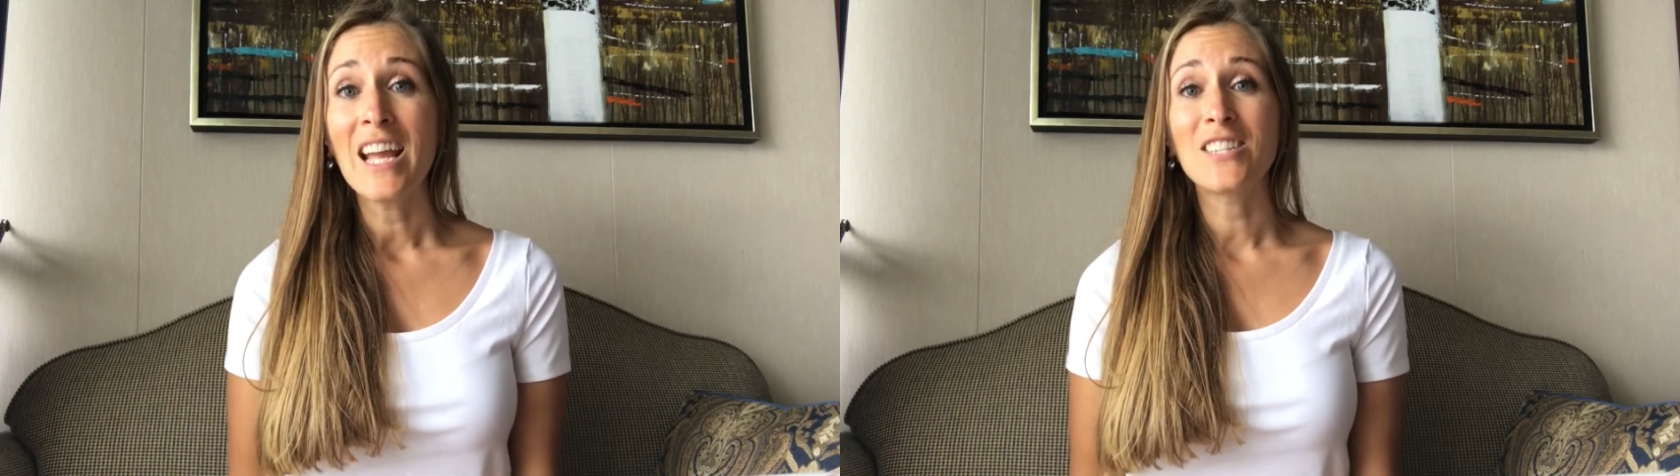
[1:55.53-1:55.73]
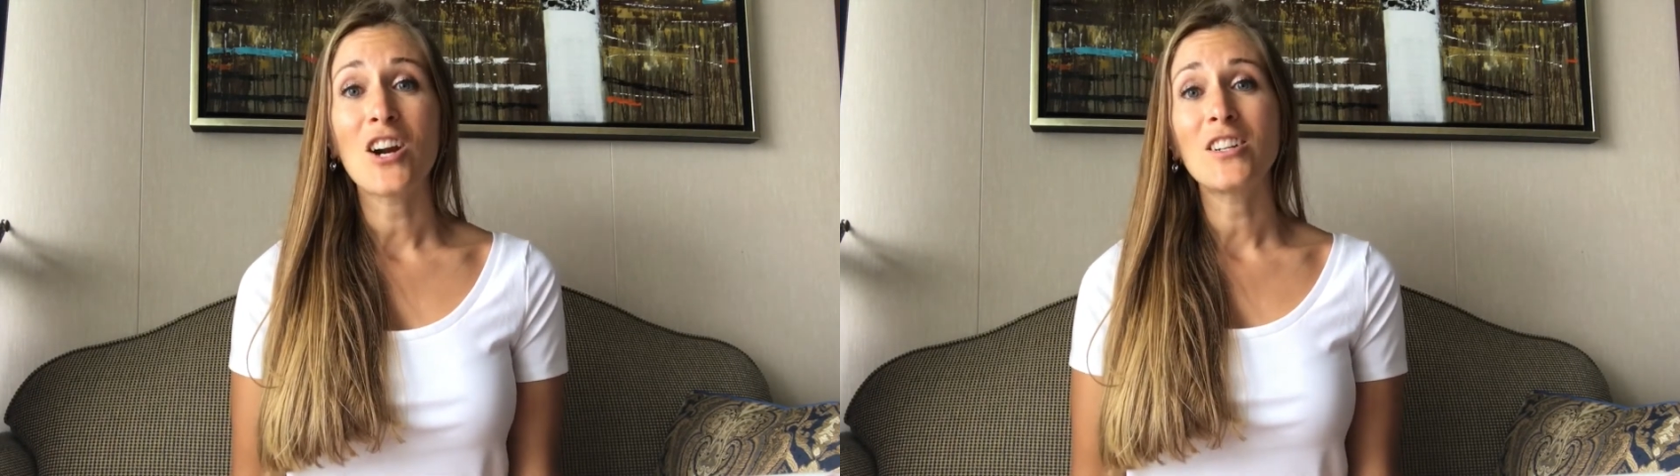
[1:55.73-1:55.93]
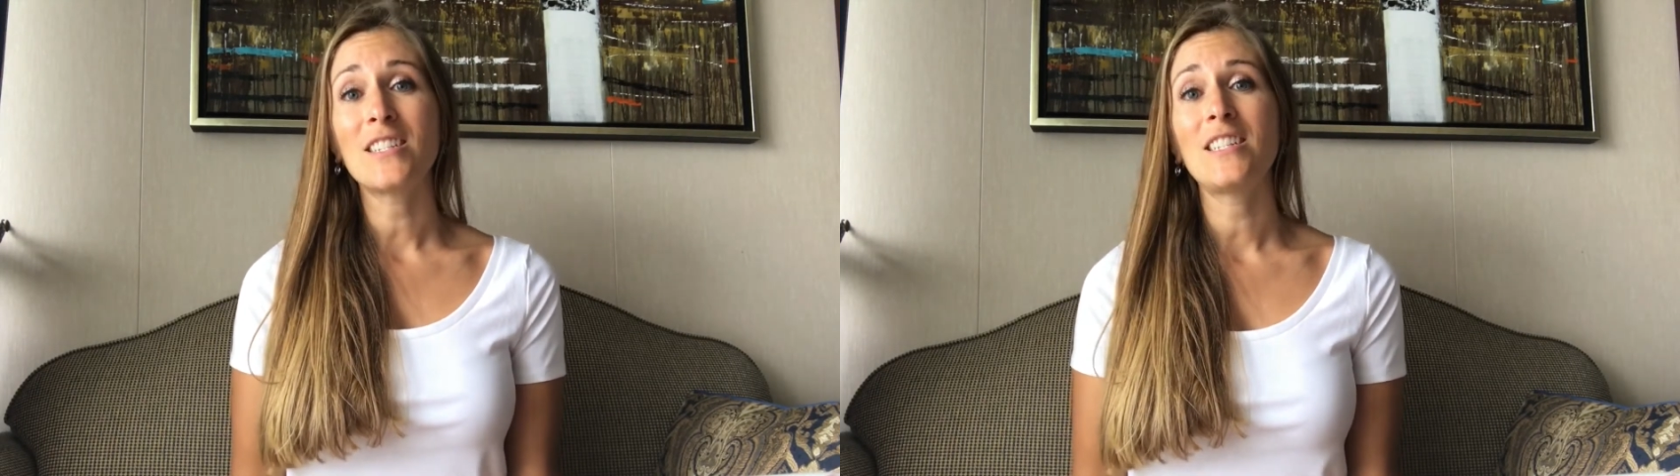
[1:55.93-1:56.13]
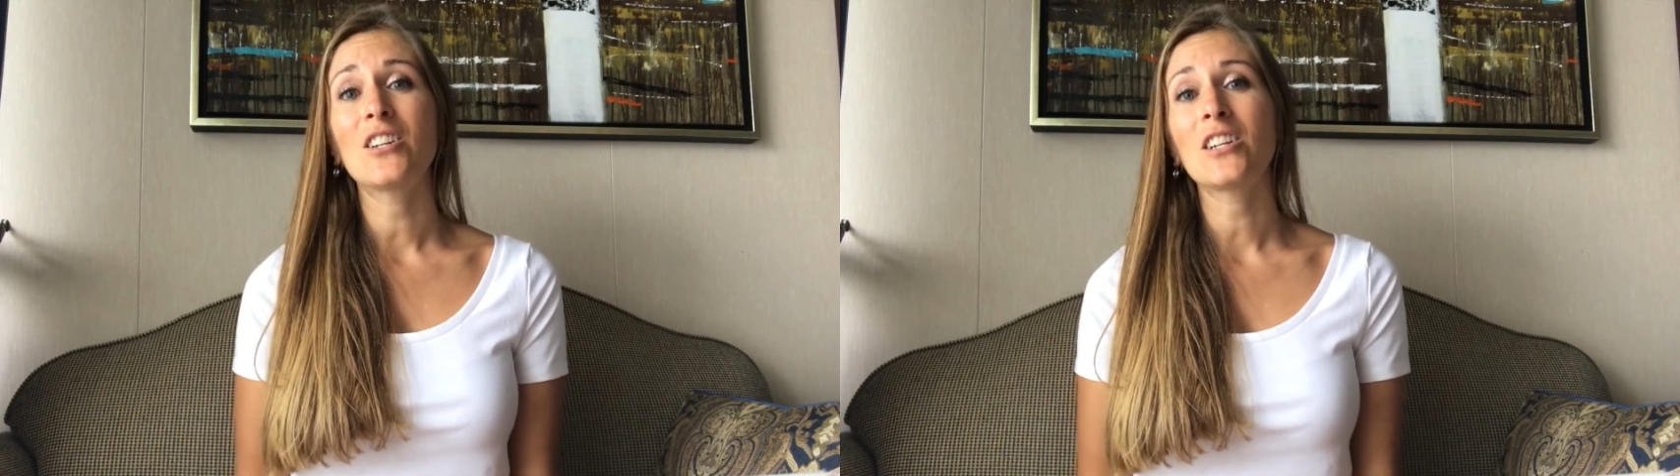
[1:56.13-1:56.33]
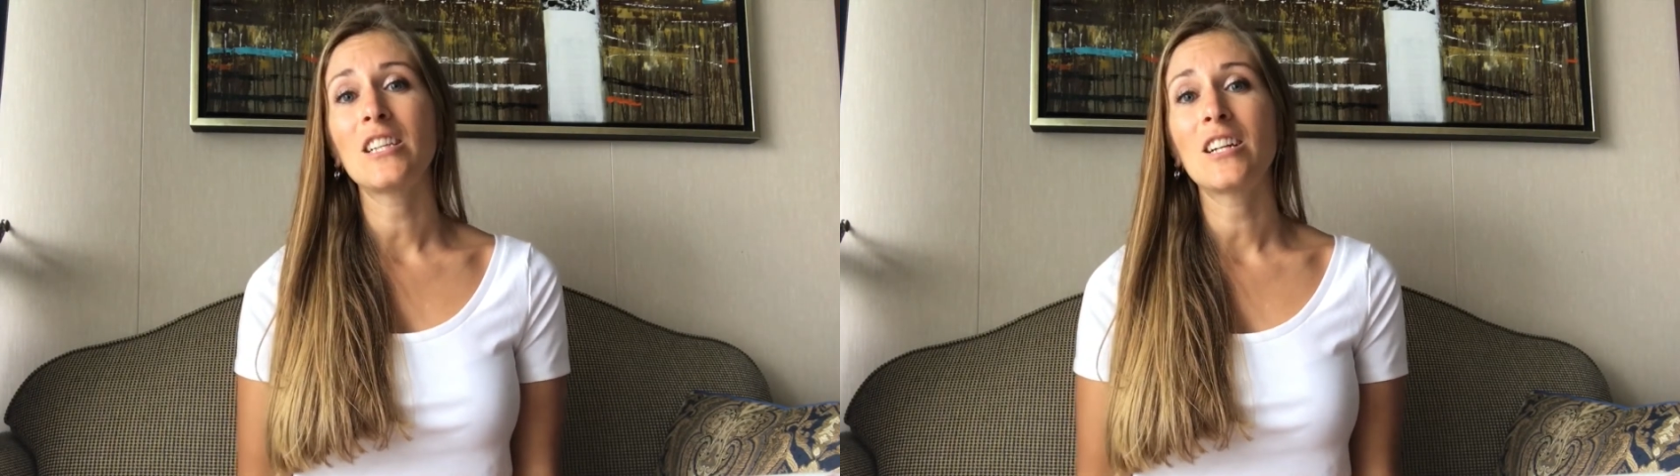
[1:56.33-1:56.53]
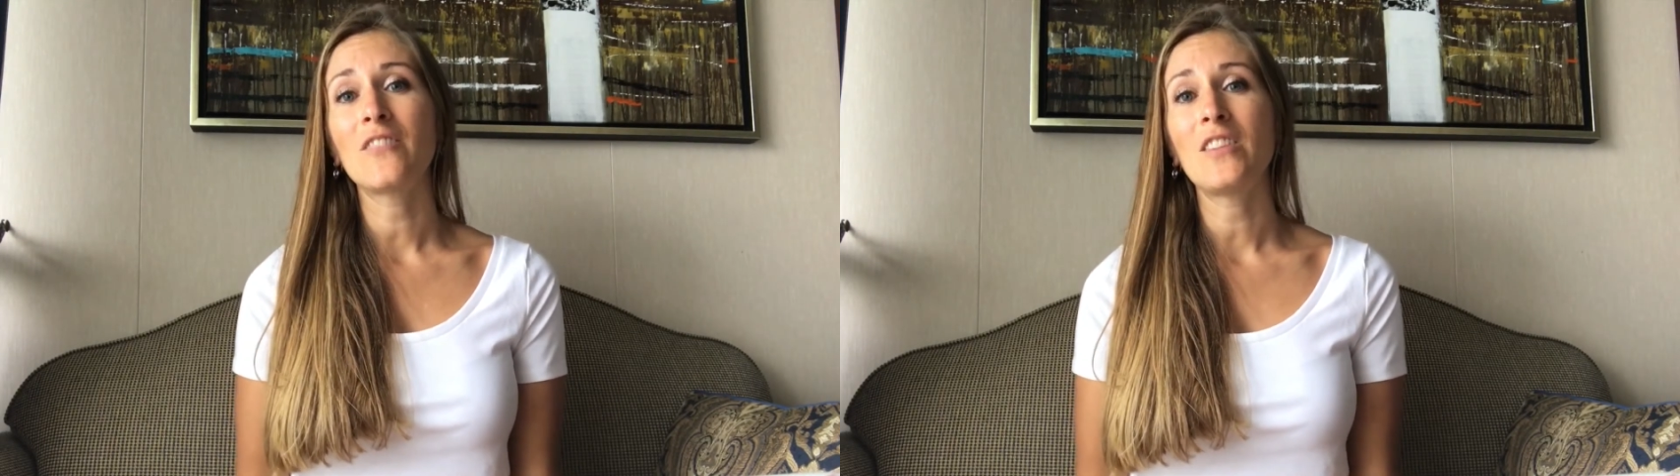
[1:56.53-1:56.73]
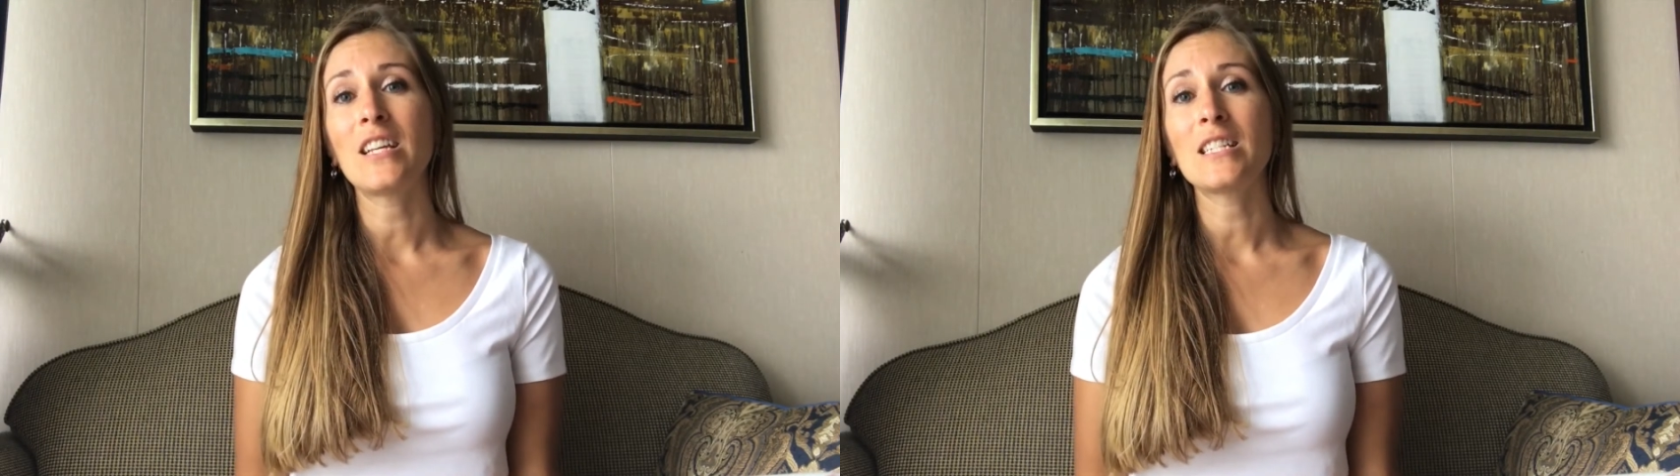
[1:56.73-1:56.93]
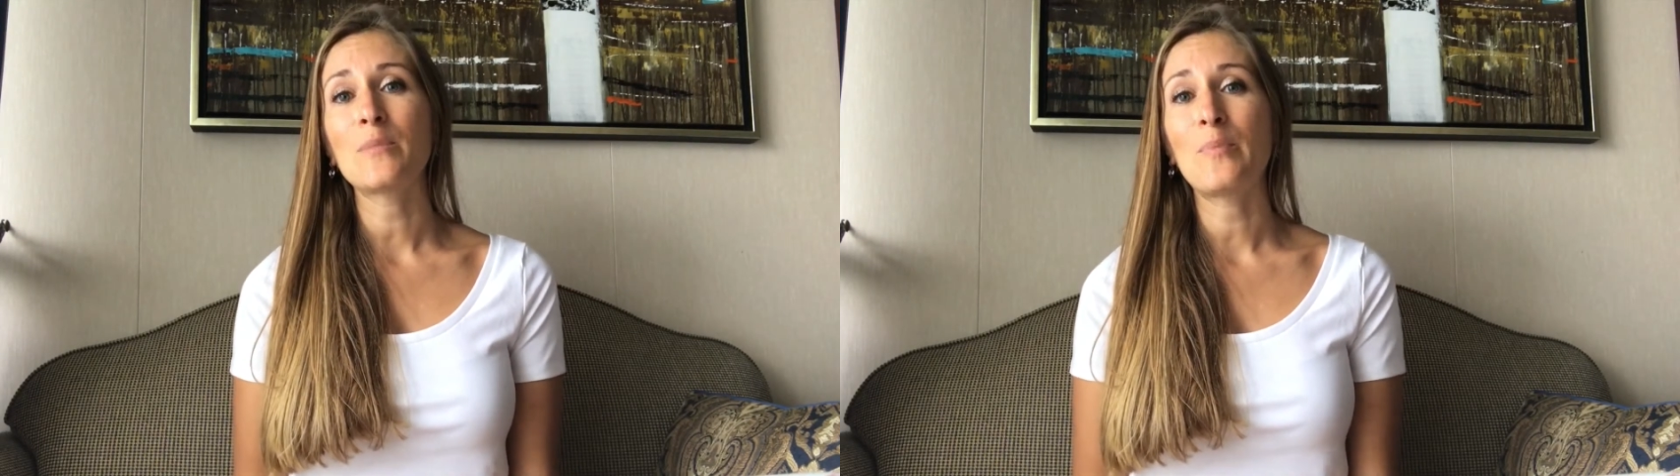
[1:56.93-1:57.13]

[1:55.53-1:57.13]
It's hard to steer clear of this,